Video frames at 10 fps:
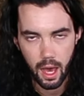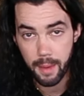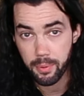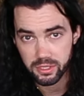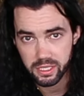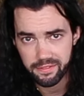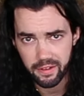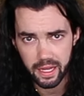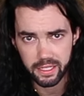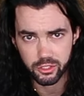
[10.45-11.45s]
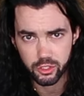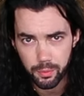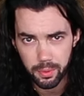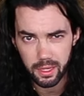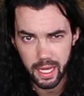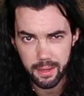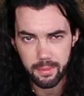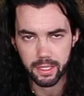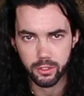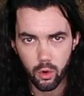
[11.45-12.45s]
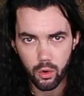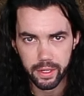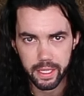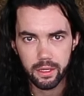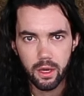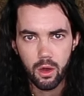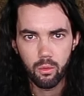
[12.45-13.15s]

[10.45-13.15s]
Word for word: I personally find it super lame and corny